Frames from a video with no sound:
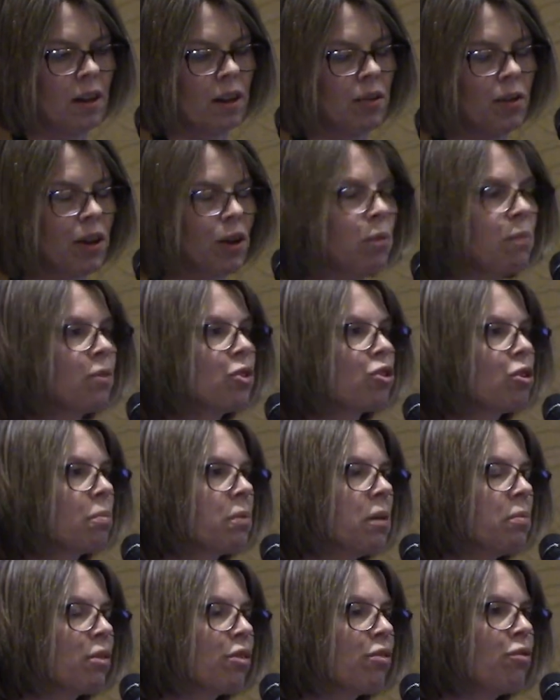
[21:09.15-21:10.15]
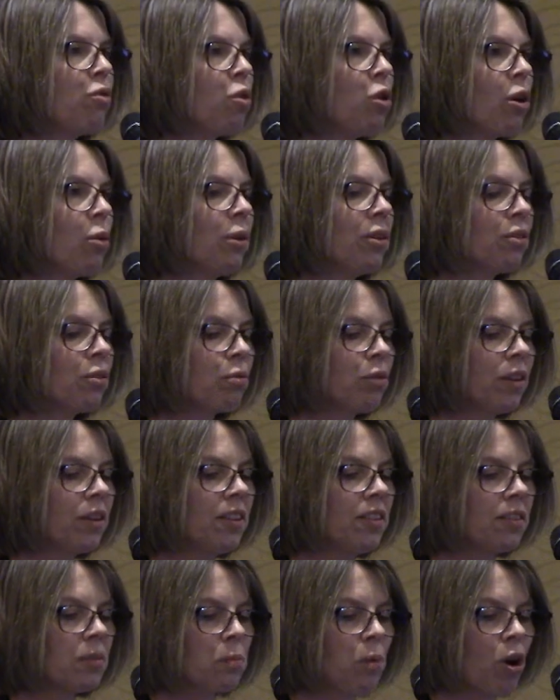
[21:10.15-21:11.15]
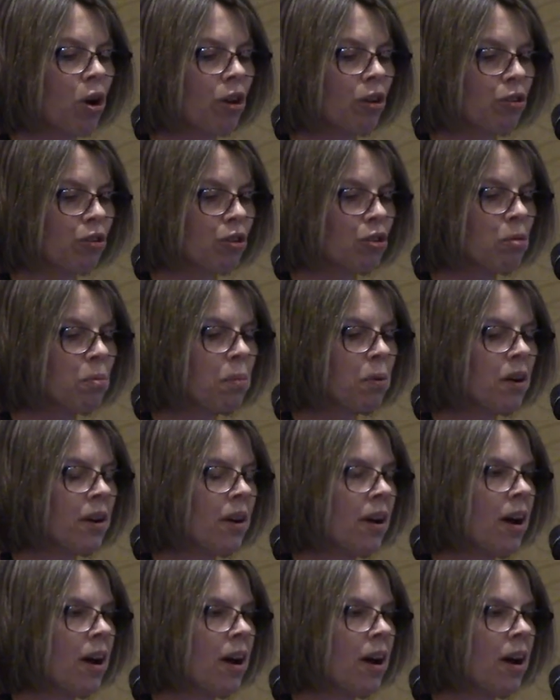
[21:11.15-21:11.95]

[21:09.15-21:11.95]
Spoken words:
There we go. Group number 4 was a really small group.